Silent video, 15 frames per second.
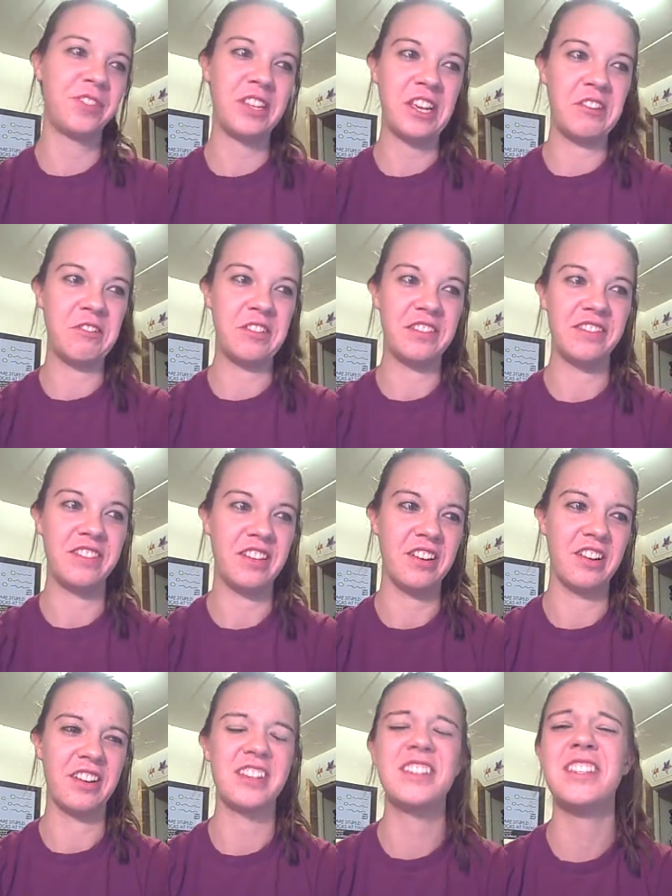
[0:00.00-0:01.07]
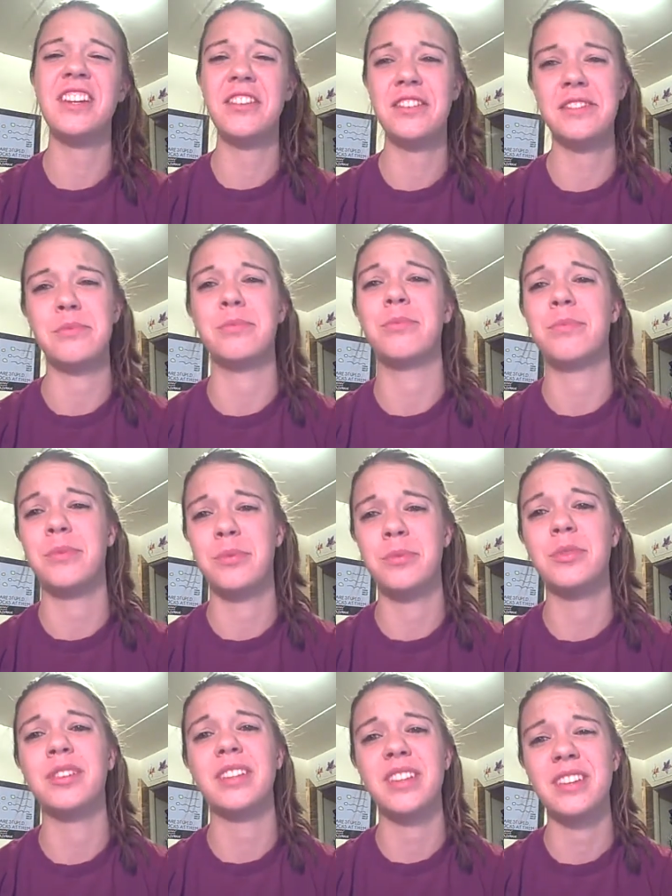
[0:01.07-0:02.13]
Getting rid of Sierra, because Sierra's
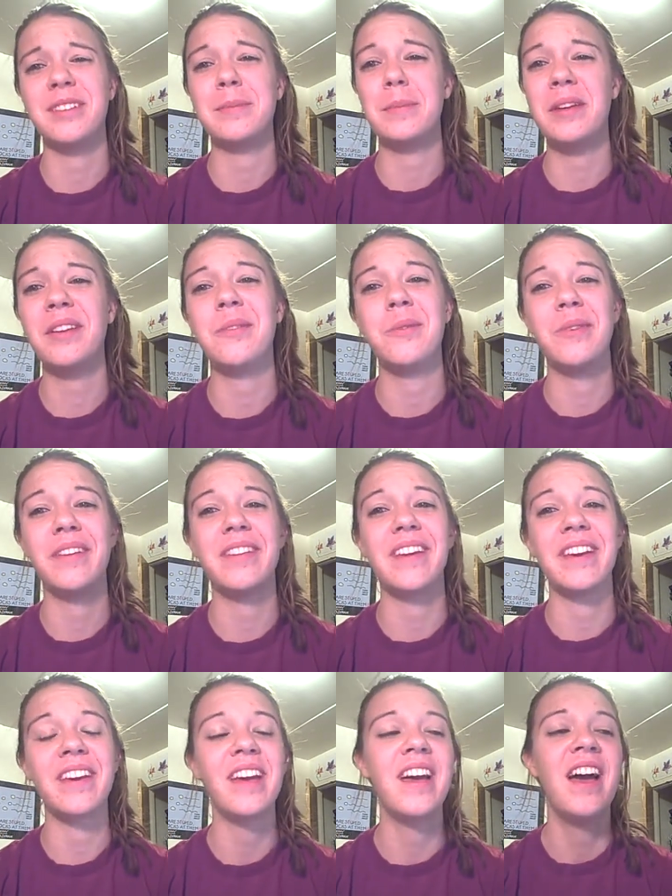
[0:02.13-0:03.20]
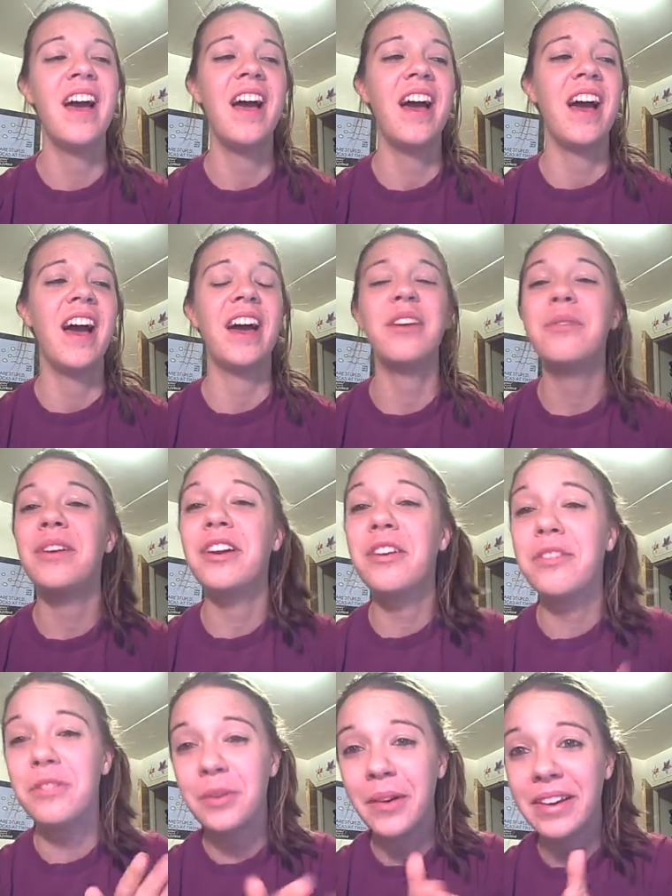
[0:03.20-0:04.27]
really going to be annoying. Like, I don't care
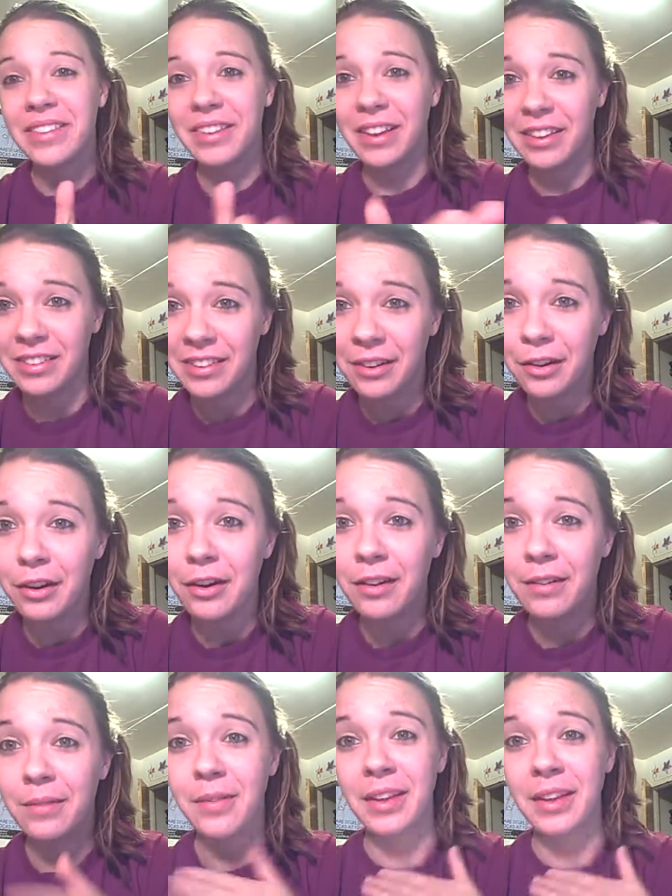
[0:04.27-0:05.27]
if you guys like Sierra.